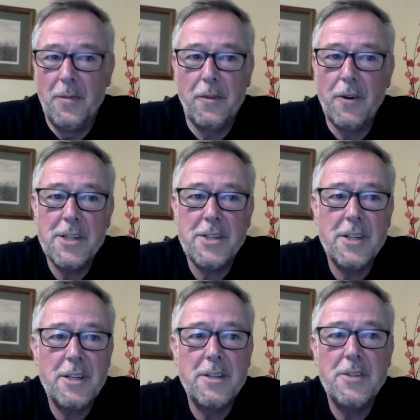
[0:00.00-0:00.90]
for us
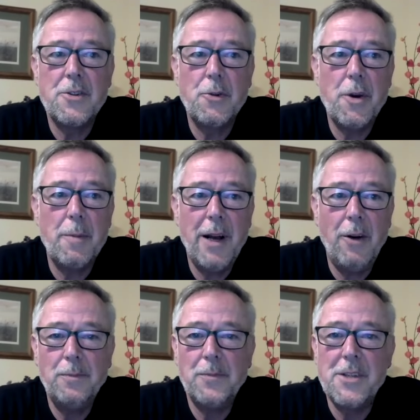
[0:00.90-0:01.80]
to talk
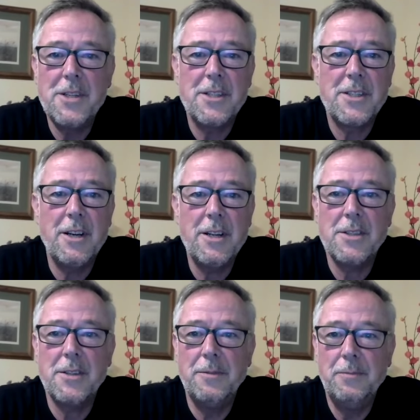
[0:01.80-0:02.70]
about, to
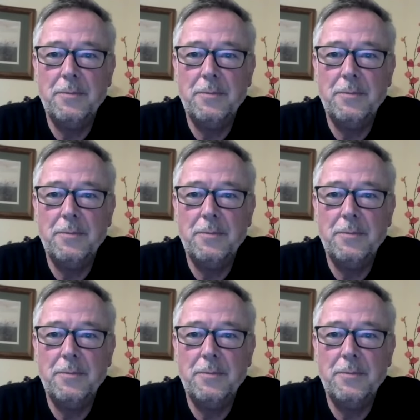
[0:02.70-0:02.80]
discuss.